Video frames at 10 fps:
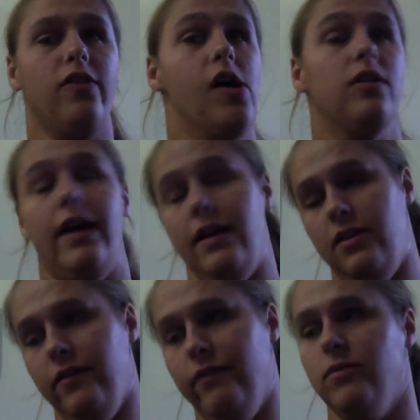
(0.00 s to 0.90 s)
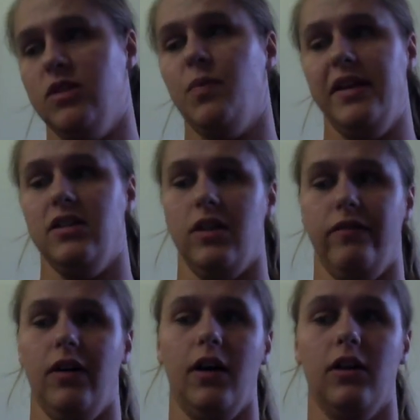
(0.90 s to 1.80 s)
know that the speeches are
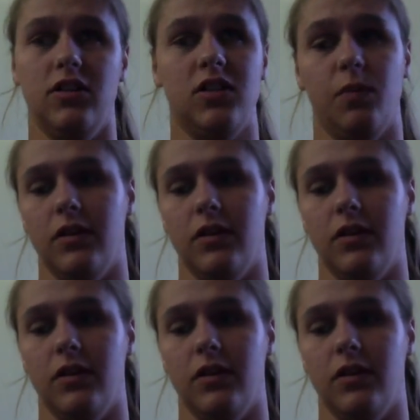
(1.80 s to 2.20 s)
rehearsed,